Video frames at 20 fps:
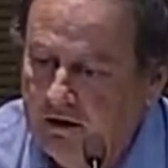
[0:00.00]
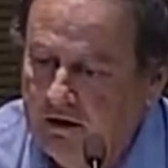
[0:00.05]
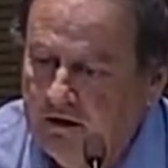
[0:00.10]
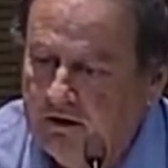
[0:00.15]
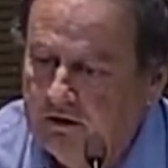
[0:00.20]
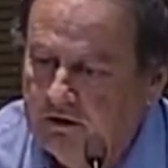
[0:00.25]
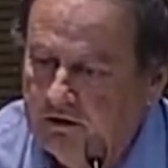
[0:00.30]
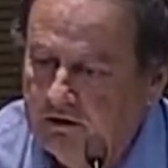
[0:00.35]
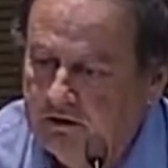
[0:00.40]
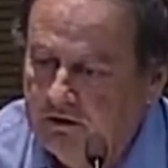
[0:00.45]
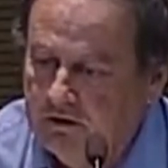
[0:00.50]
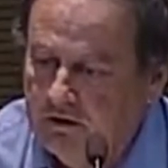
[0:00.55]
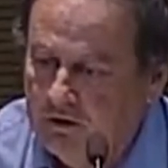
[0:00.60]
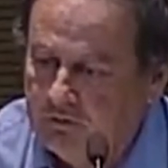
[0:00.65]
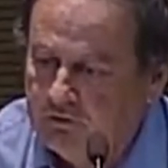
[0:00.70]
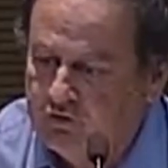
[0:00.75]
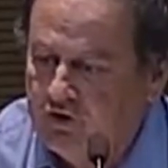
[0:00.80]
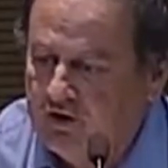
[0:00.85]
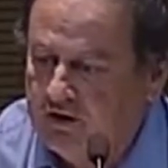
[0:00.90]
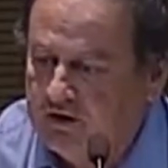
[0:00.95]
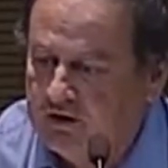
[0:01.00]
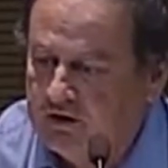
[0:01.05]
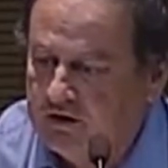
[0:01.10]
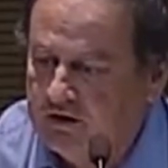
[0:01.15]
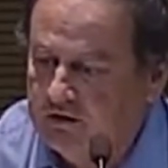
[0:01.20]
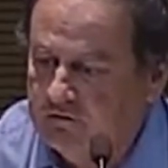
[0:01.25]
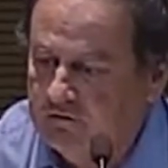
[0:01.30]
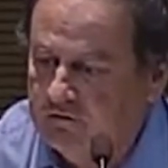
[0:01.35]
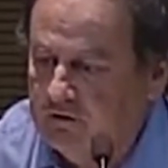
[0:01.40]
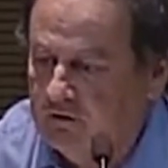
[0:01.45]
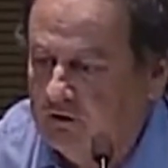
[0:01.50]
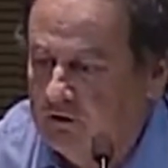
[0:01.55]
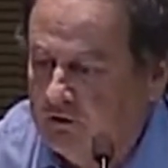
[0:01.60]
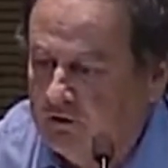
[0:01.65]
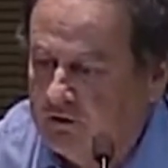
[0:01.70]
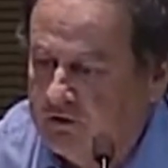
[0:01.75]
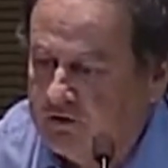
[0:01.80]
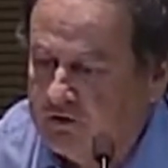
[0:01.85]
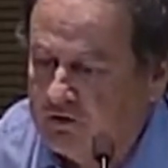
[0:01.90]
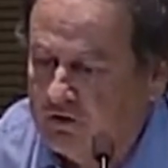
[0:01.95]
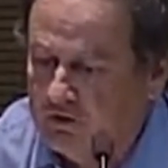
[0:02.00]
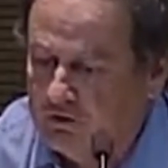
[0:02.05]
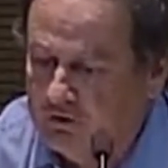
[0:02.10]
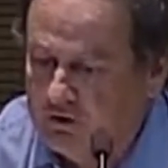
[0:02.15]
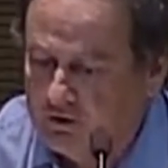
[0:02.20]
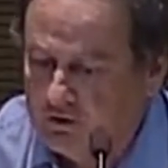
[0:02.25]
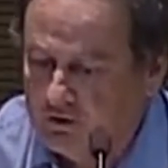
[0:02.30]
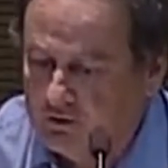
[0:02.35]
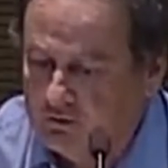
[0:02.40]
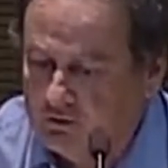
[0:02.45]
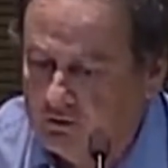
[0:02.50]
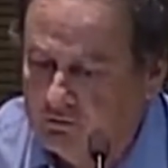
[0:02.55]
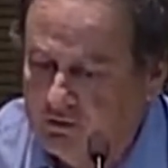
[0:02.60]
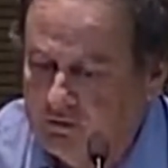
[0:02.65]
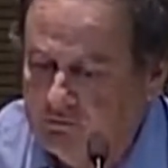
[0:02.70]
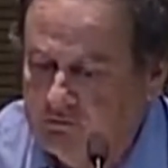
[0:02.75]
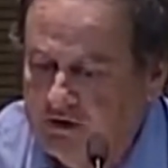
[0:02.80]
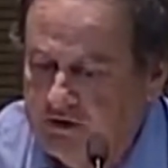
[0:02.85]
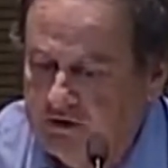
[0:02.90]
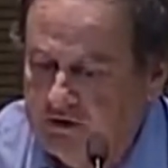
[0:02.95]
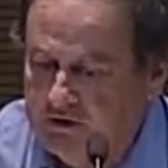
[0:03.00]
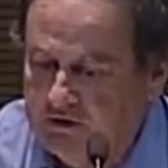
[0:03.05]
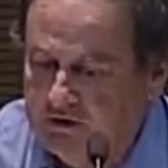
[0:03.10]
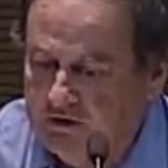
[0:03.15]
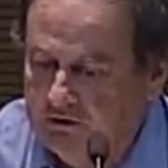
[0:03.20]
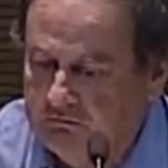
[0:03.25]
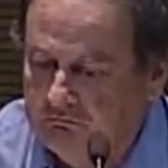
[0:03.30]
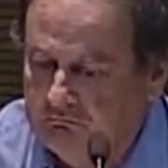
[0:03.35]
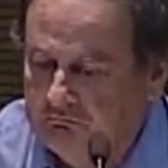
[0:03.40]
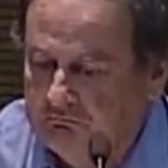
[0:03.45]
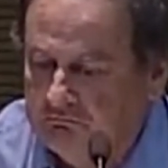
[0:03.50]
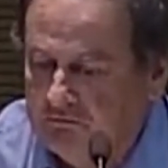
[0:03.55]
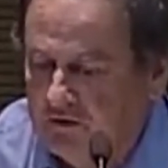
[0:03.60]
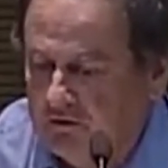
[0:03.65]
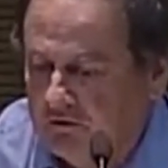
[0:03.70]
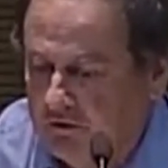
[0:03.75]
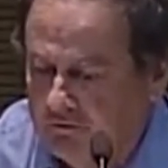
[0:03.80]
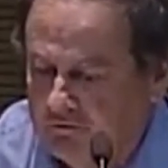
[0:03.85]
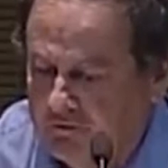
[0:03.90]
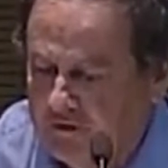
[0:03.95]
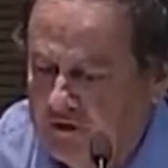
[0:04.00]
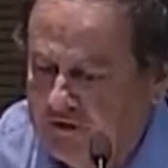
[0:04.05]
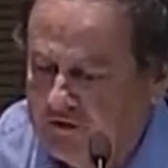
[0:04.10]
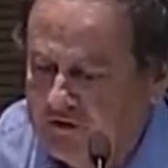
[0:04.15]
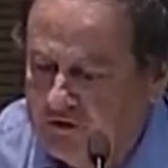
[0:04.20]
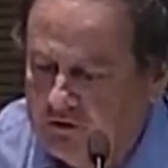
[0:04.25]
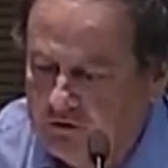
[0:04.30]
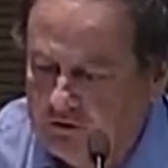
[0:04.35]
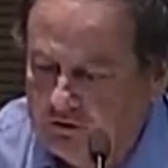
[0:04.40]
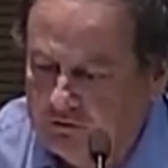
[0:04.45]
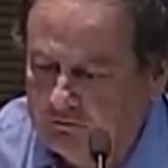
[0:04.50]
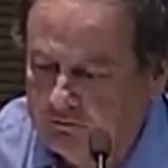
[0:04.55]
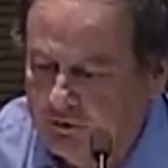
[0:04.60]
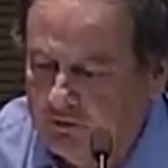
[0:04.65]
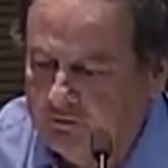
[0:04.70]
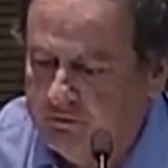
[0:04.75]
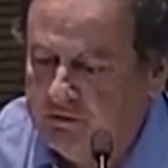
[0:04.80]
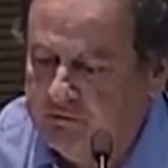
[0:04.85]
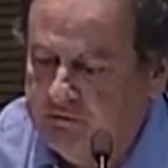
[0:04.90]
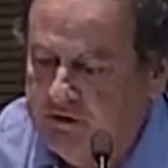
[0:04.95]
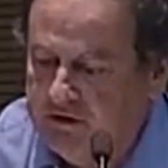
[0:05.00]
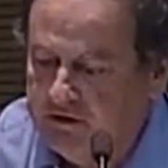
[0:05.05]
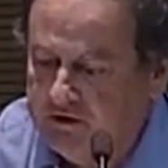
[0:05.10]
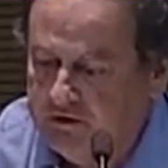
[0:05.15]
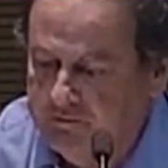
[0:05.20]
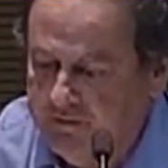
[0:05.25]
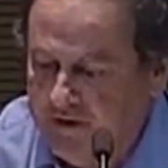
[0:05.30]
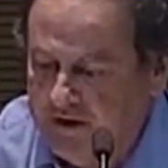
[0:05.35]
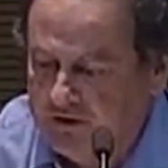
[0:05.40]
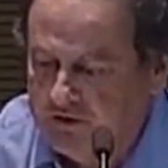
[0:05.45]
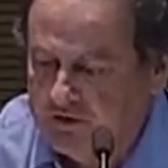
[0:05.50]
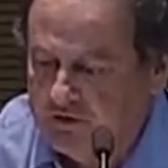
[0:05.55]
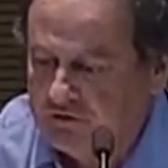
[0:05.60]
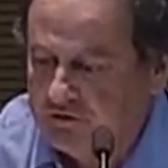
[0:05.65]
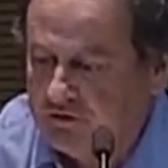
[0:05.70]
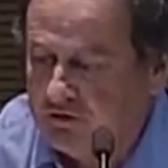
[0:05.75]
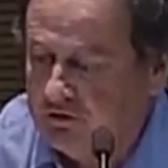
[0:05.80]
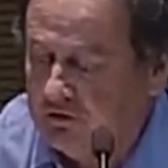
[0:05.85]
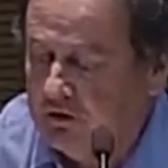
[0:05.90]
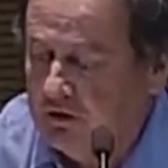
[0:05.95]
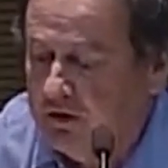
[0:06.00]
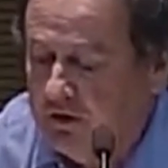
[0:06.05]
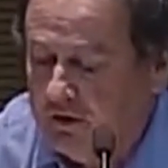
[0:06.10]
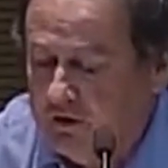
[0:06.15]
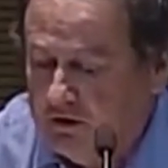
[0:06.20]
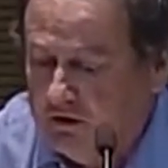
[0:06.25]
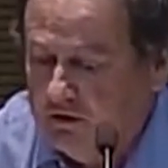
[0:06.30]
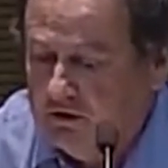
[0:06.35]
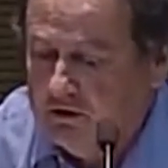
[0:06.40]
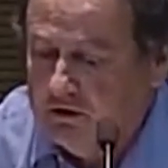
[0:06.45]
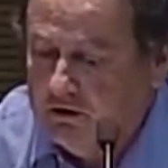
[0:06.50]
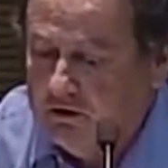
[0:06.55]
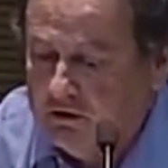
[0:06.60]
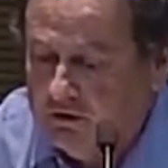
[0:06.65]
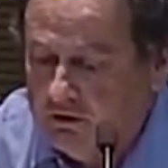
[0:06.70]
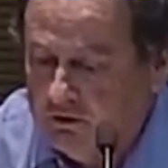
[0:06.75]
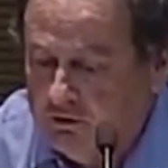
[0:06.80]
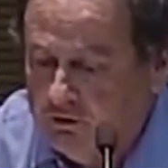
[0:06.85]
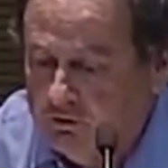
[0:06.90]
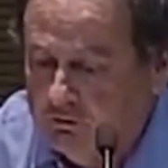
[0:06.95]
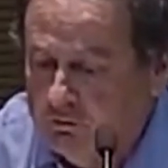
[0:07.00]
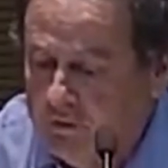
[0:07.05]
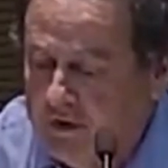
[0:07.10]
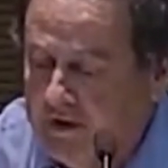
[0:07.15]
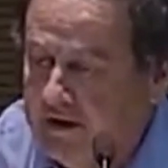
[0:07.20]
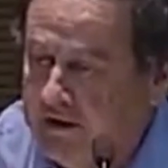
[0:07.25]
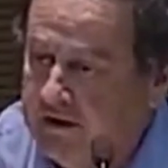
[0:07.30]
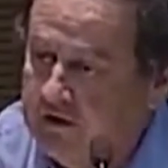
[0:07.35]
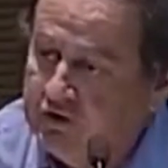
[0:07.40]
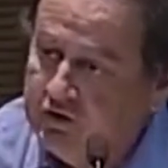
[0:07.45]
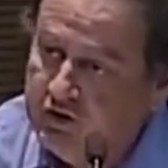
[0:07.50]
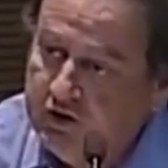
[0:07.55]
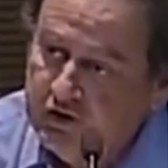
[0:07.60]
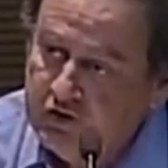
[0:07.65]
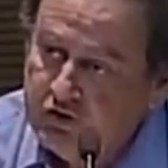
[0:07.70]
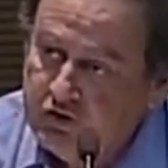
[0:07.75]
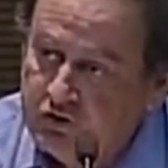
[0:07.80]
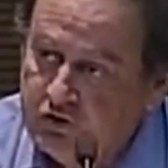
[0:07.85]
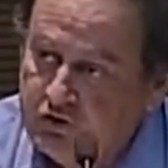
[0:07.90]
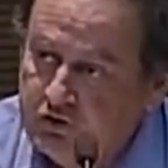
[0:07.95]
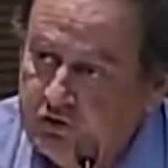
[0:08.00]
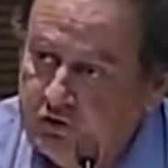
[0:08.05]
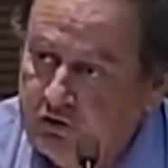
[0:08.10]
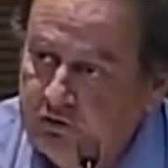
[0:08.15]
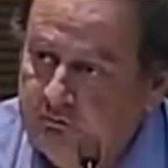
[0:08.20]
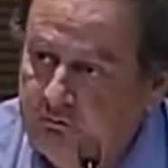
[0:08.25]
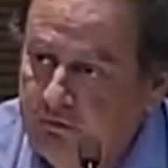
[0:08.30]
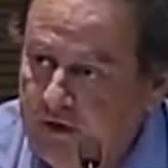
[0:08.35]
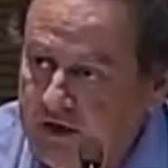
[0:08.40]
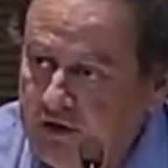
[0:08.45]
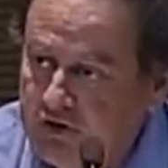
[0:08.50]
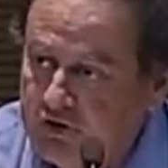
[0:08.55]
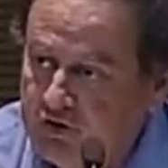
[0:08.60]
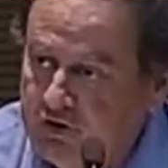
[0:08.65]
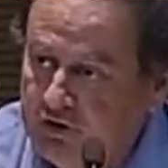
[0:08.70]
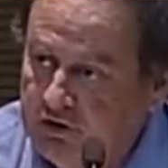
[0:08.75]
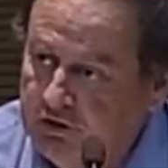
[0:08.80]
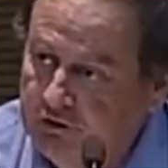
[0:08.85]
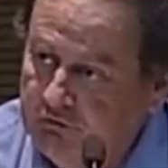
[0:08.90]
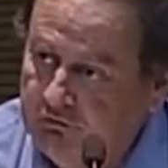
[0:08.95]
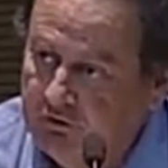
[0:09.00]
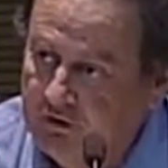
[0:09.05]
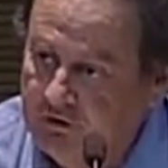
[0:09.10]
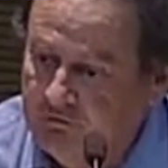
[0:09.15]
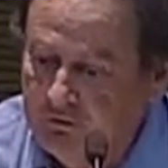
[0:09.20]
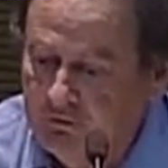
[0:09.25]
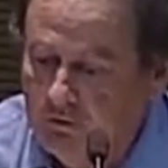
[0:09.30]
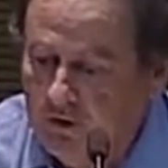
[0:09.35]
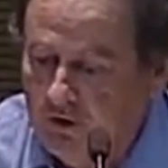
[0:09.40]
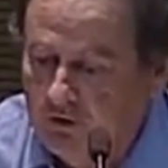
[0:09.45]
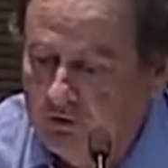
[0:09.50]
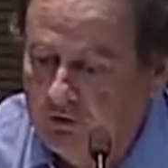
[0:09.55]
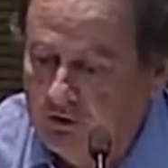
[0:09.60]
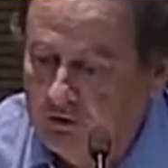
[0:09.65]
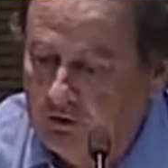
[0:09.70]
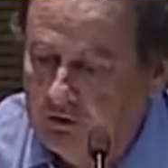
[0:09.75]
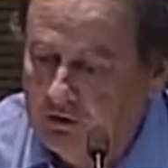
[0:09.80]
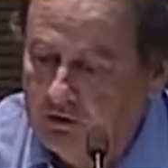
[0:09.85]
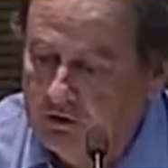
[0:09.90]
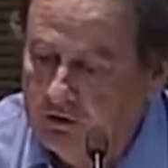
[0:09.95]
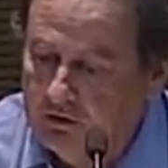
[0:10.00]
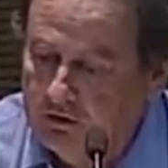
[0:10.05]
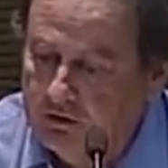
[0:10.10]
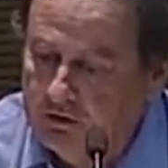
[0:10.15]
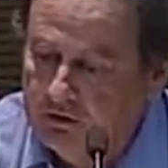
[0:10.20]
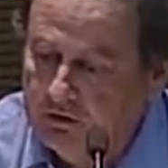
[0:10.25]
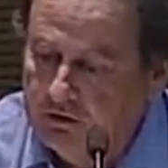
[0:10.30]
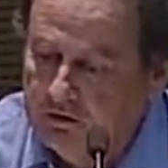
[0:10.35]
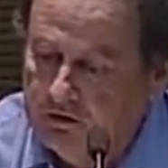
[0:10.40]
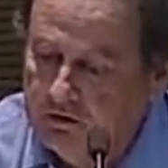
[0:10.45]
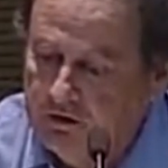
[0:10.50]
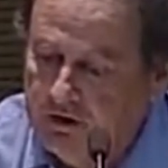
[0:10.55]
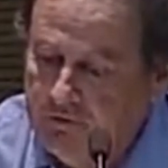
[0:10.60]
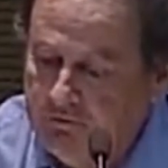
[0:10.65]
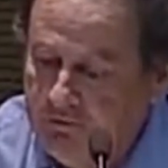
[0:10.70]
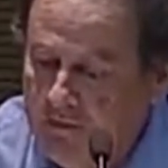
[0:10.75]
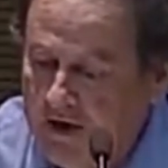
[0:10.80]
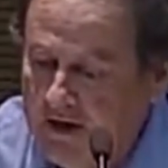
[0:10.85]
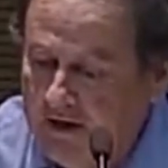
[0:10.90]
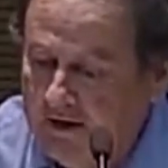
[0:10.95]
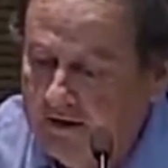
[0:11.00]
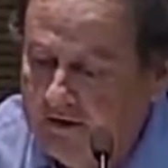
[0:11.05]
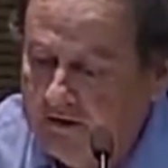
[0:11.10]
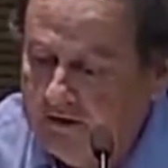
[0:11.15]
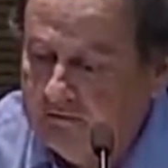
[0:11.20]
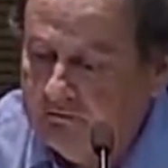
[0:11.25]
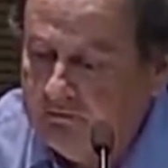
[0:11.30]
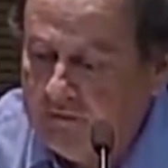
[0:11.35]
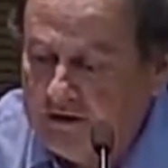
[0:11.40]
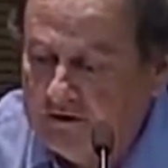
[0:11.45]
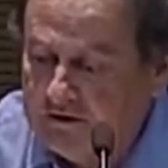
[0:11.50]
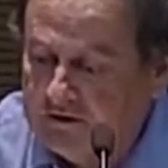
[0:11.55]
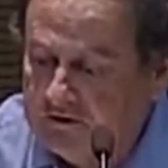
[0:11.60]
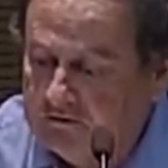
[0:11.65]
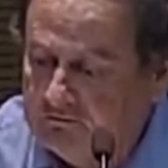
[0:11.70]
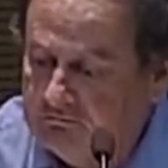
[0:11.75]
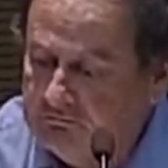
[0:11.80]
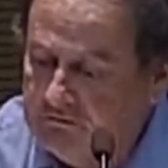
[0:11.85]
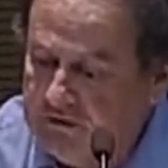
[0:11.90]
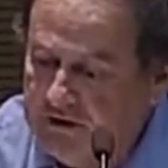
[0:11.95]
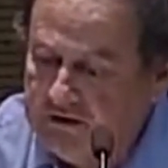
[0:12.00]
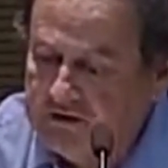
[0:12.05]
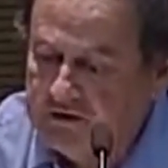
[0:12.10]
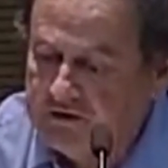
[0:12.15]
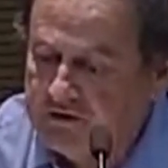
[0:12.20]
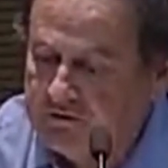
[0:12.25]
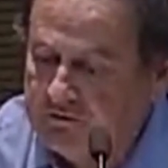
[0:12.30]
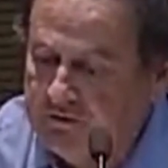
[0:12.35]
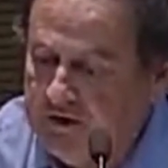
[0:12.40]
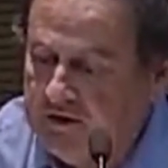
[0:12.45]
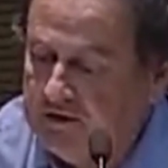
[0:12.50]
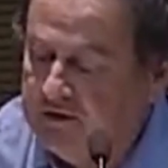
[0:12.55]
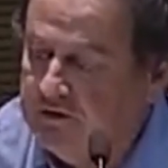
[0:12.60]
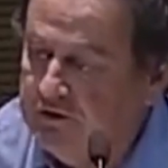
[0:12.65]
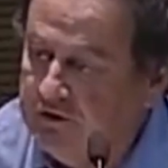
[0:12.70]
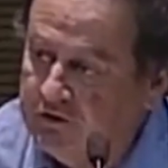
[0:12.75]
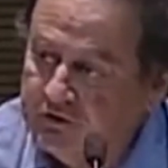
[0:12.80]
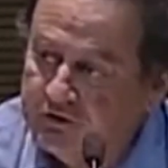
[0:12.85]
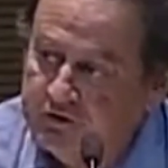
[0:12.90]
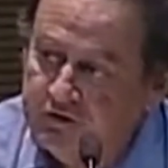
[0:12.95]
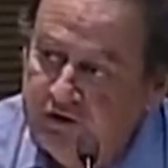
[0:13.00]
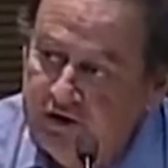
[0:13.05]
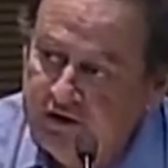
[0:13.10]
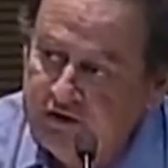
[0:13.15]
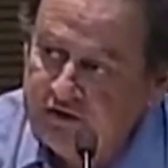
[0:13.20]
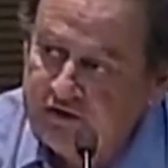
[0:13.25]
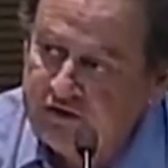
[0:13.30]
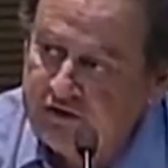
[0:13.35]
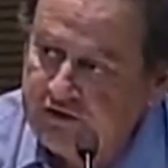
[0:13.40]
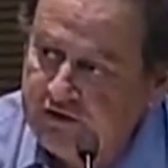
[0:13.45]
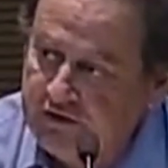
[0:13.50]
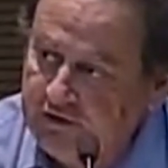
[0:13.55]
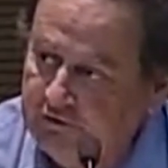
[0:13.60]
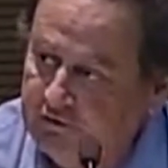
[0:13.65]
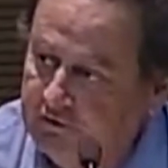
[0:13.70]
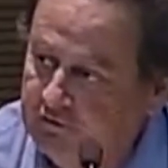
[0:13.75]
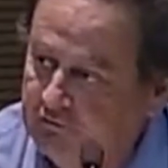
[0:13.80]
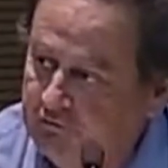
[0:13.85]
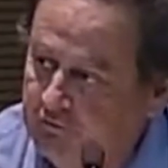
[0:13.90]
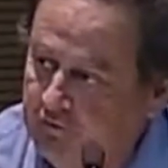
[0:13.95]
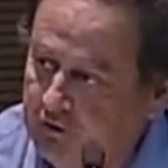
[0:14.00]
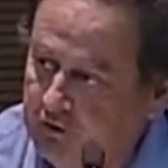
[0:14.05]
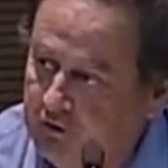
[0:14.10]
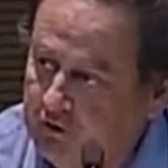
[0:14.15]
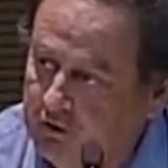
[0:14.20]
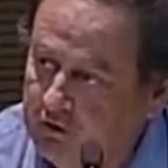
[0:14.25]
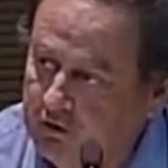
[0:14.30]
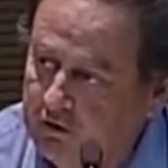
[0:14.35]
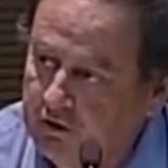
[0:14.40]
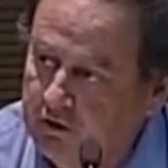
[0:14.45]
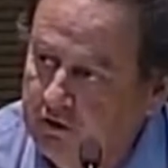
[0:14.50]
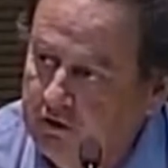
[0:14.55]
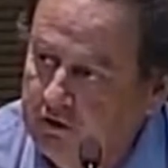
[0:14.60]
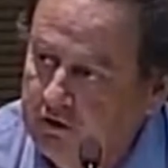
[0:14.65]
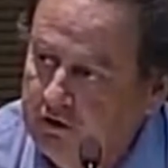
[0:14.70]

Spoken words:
in the objective or historical probability or physical probability measure. So you may change measure if you have a model in mind, but that is really not necessary for